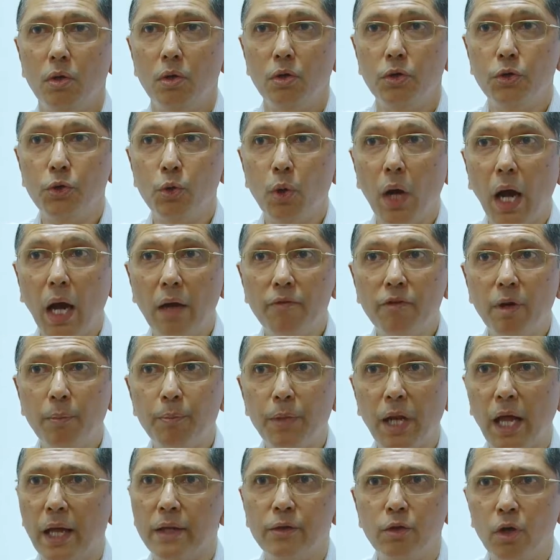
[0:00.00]
You have a
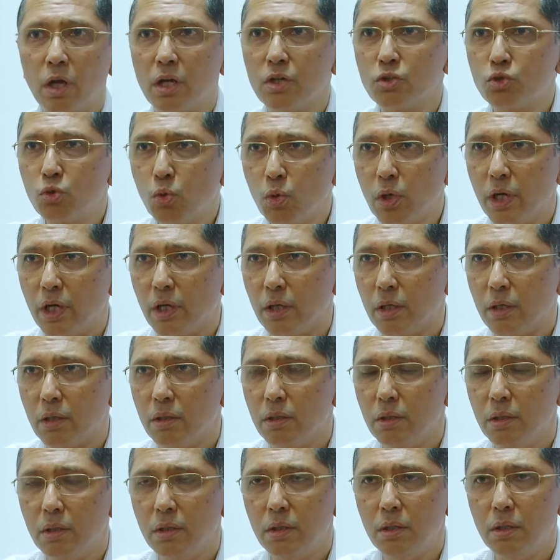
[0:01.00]
plan, you're a student.
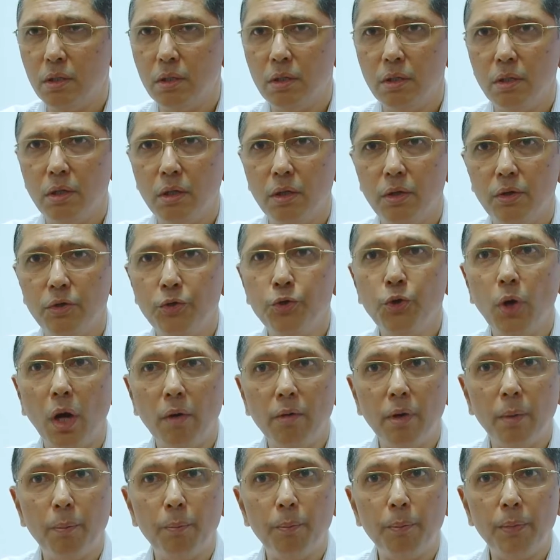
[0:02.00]
You have
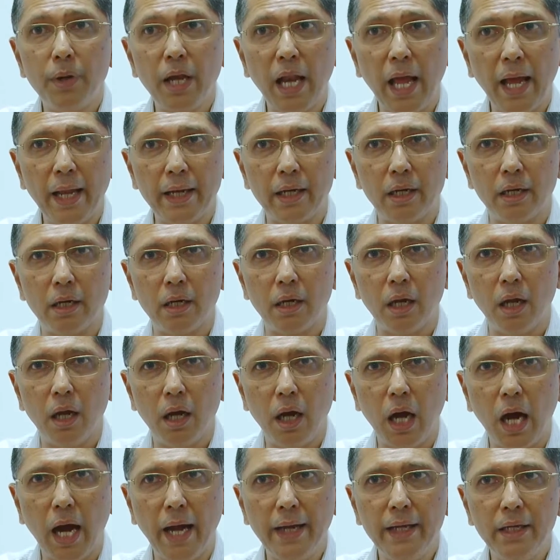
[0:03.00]
a plan.
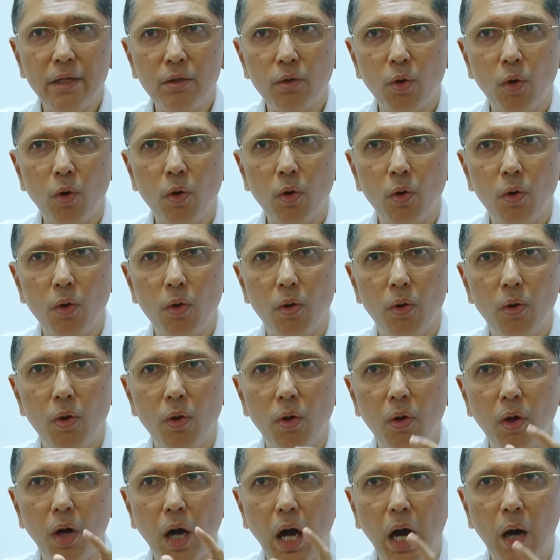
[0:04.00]
I know
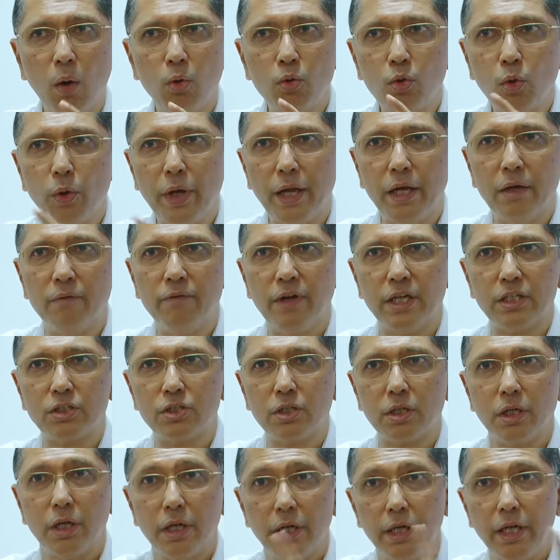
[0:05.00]
how to
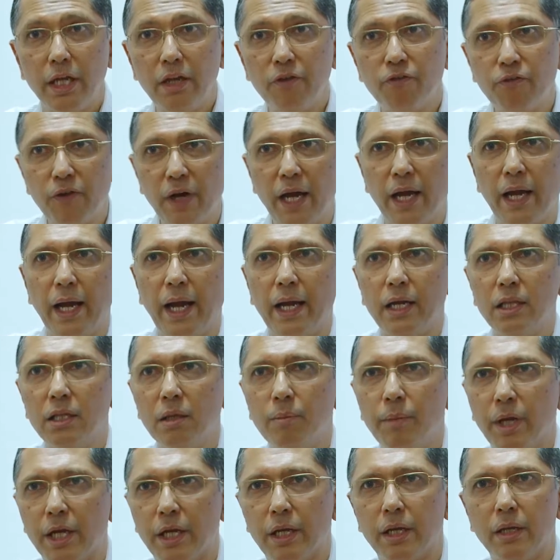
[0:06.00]
invest if I had the
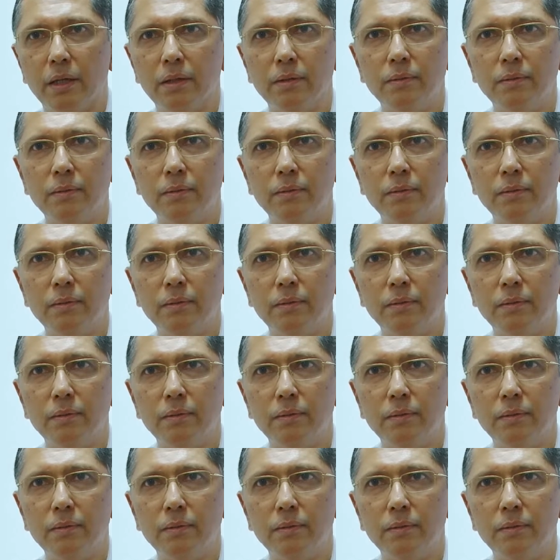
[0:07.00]
money.